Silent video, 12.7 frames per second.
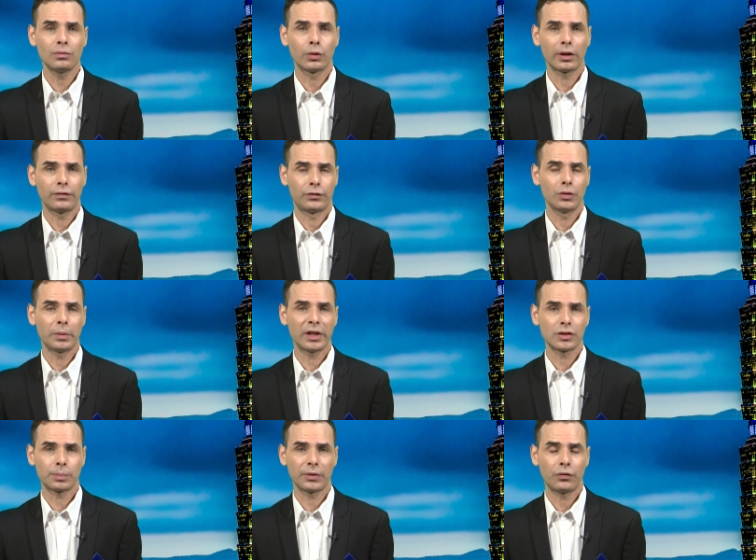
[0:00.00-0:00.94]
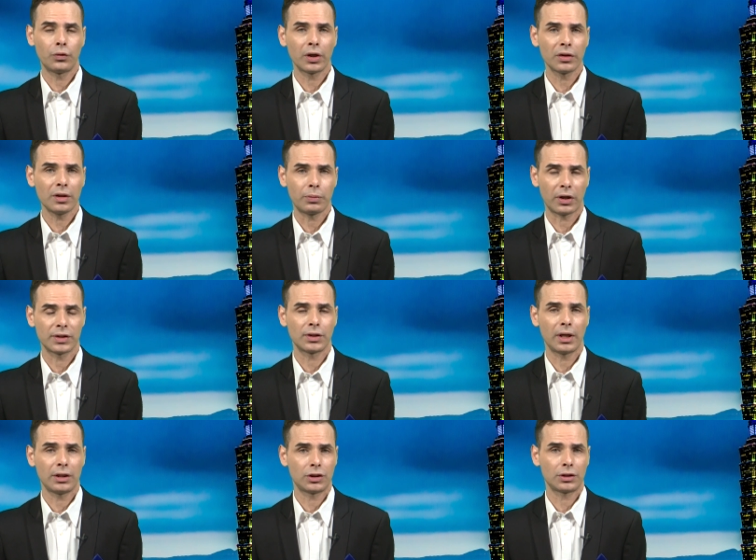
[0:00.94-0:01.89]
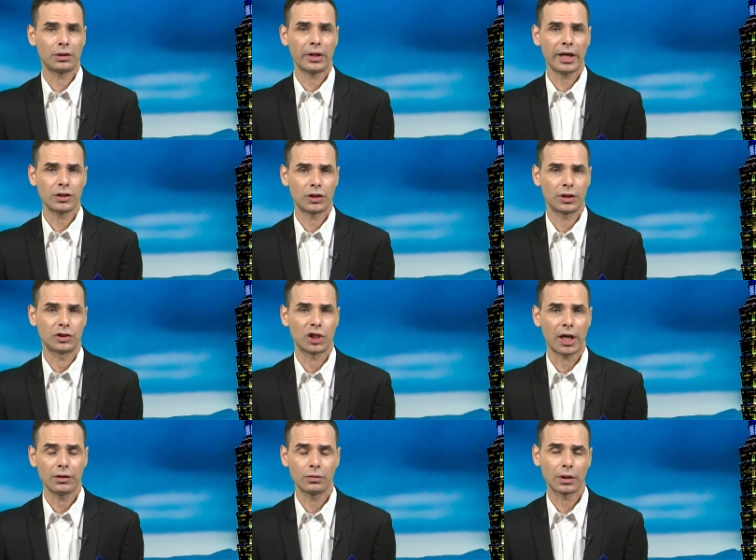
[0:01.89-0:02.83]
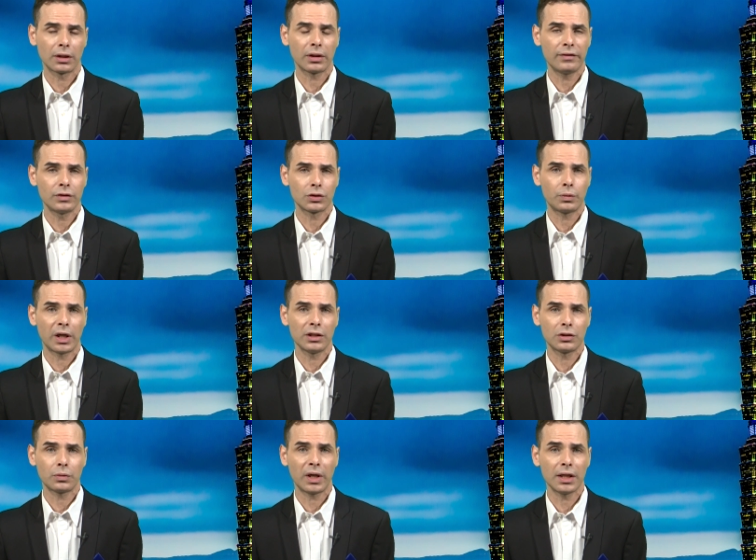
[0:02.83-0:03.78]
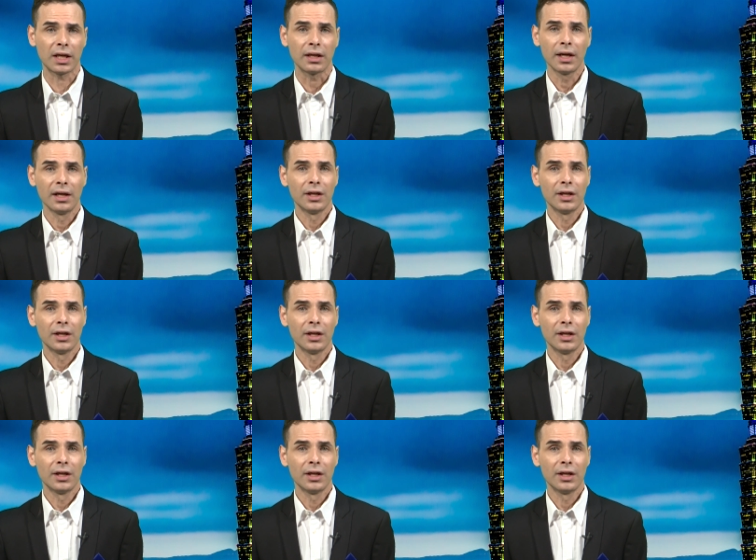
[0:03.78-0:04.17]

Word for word: we're a few months before the presidential election, January 11, 2020.